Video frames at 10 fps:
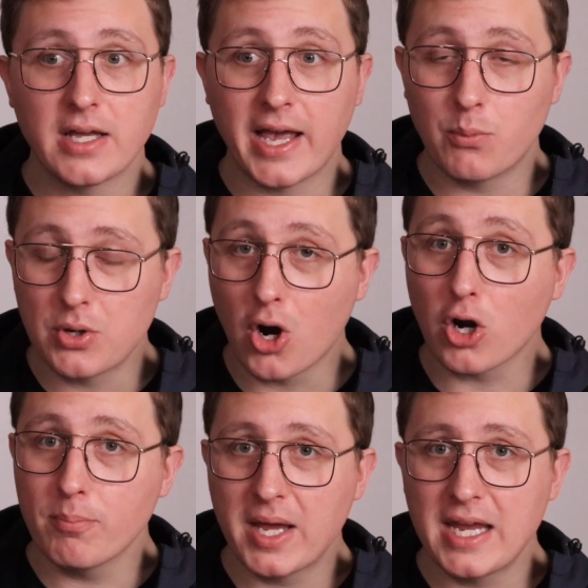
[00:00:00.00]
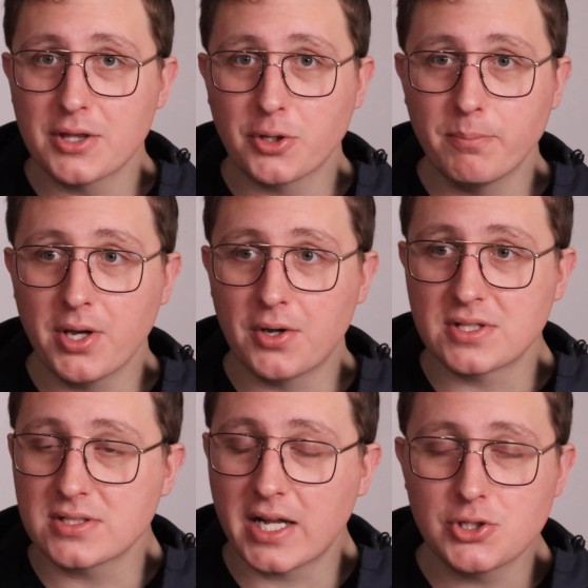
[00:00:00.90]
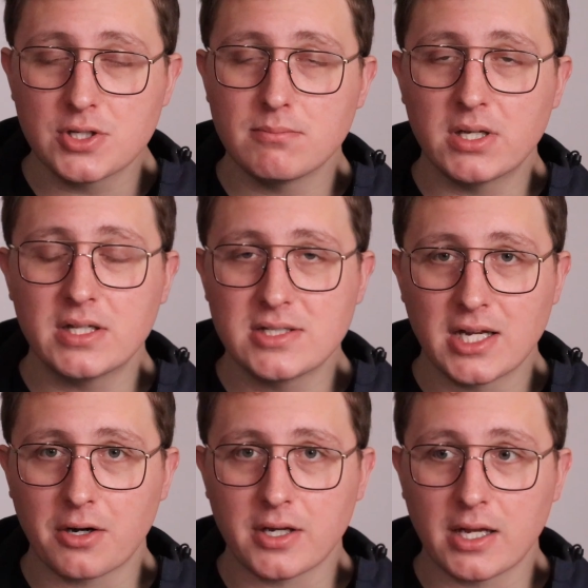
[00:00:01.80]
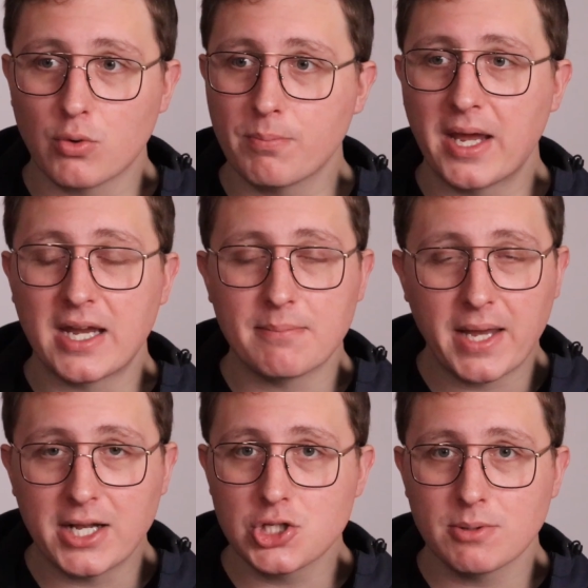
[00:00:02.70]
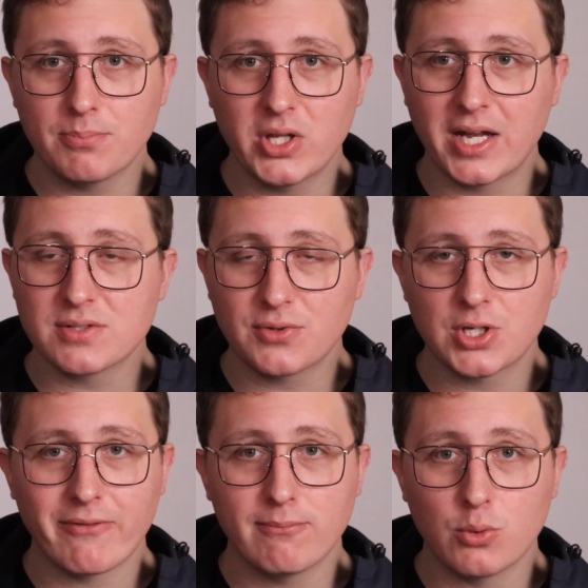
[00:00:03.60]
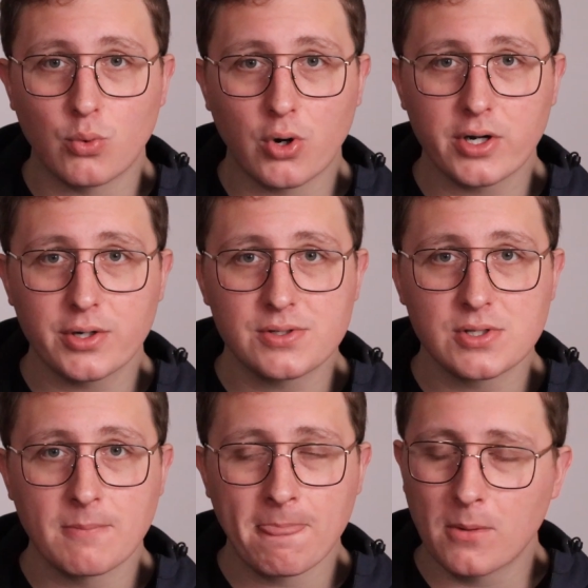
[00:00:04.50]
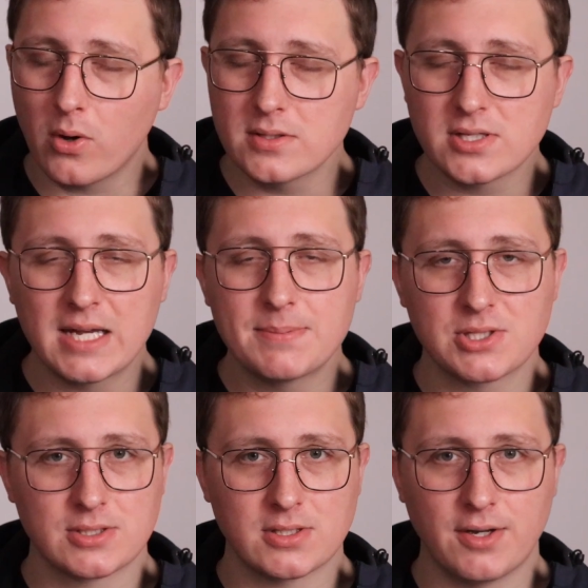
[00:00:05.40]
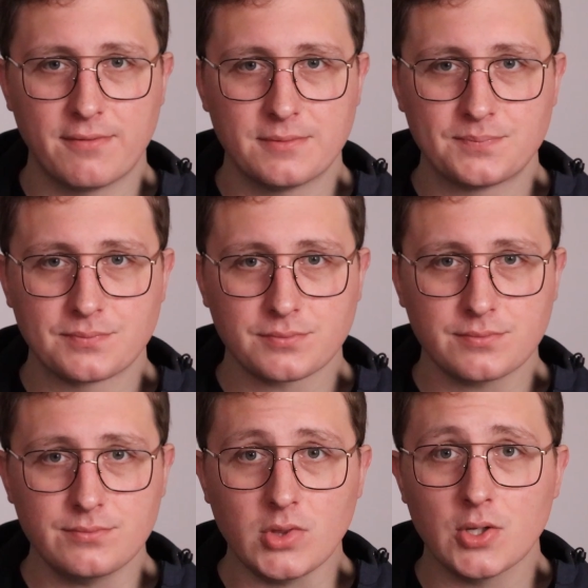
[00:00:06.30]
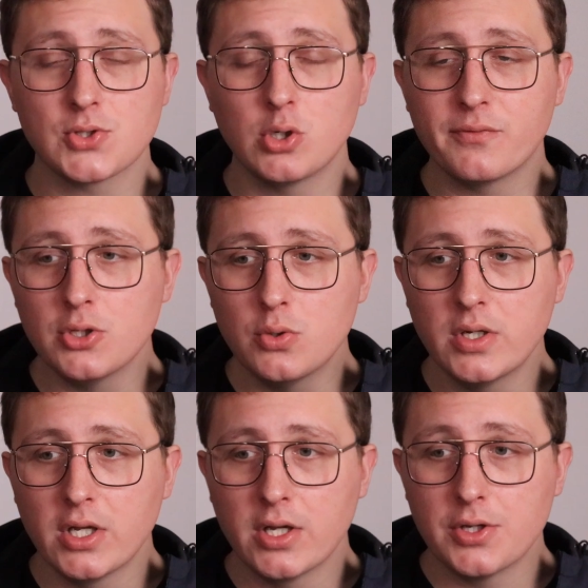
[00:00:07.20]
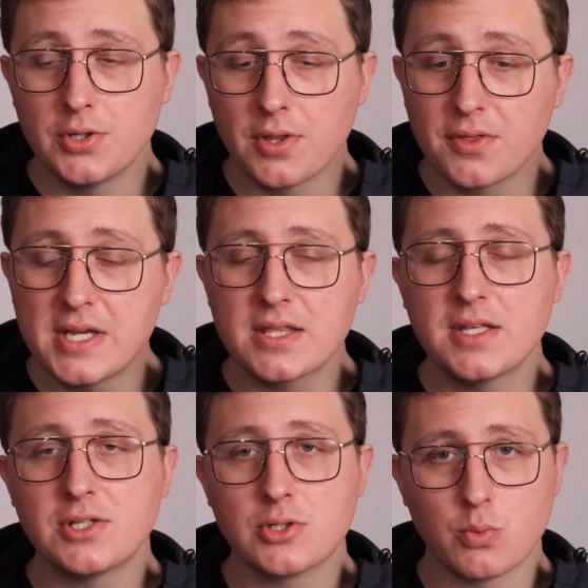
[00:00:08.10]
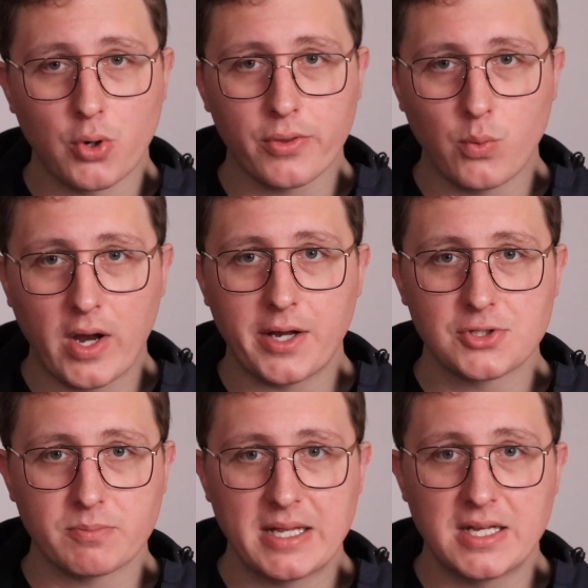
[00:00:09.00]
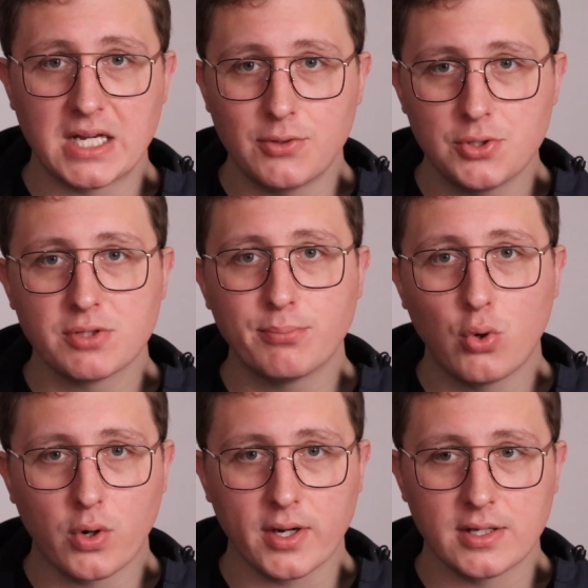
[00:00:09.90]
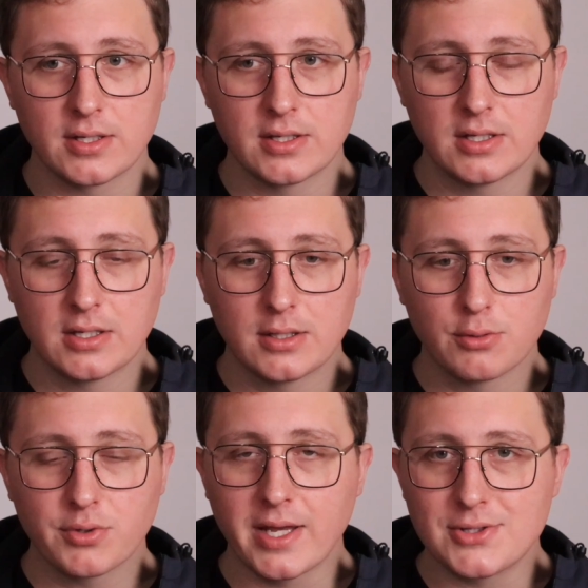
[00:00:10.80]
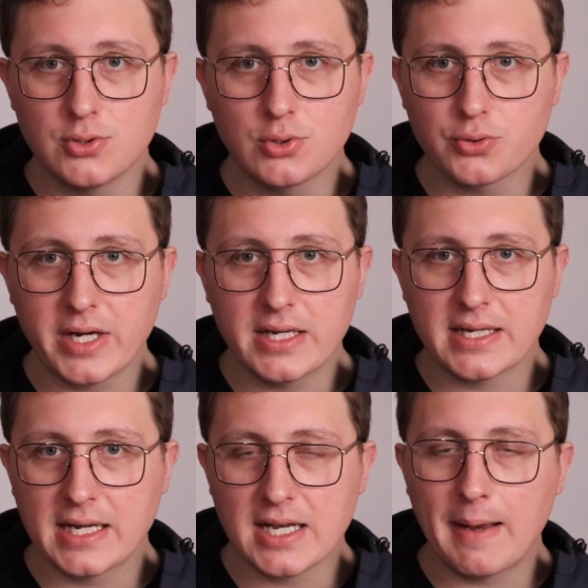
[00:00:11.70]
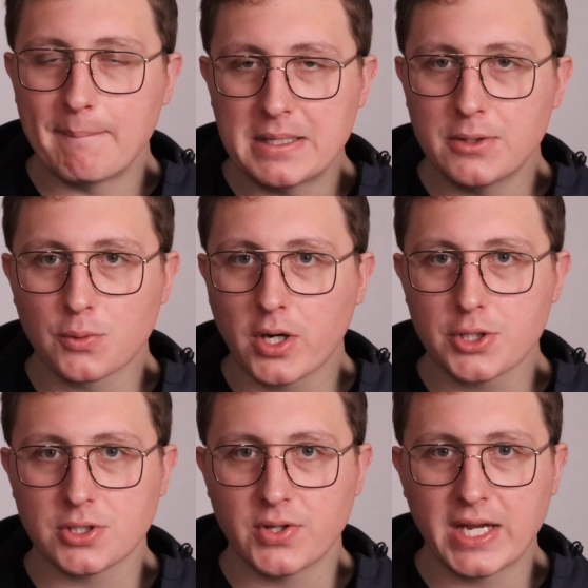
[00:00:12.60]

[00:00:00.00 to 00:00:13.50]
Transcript: And we are paying their bills. It's not just military aid. We're paying pension plans for government workers, all types of stuff. So if you think this is worthwhile spending, if you support it, realize Ukraine cannot beat Russia.